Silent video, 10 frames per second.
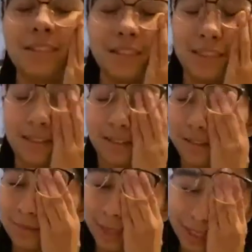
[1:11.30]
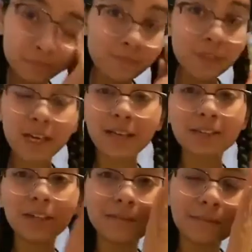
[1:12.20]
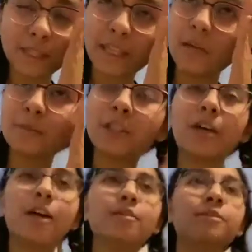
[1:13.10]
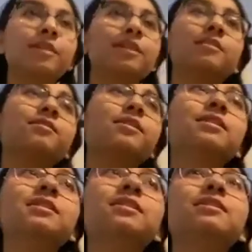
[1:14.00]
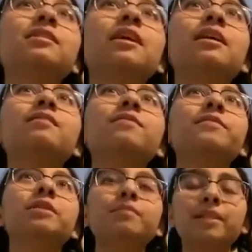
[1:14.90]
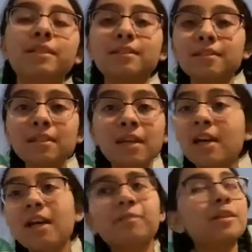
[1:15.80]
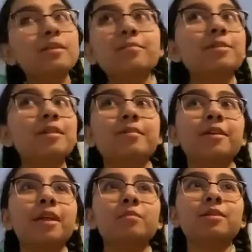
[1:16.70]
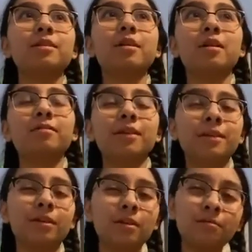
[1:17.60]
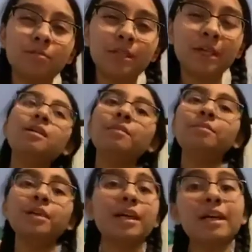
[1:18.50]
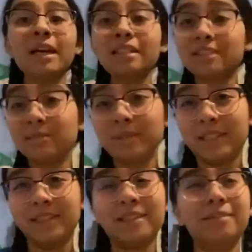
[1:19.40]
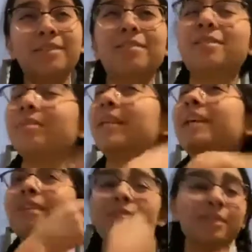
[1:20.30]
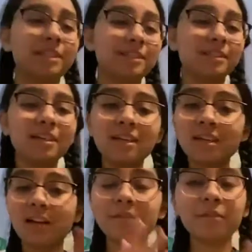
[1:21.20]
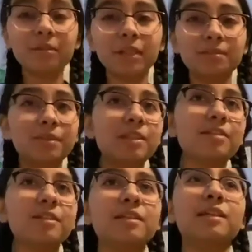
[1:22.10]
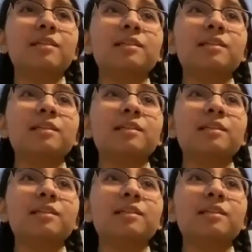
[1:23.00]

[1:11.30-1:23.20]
just, oh my god, I had to have my camera off for like the first 10-15 minutes, and we're not supposed to have our cameras off at all if we can, but I had to because I was doing my hair because I woke up literally like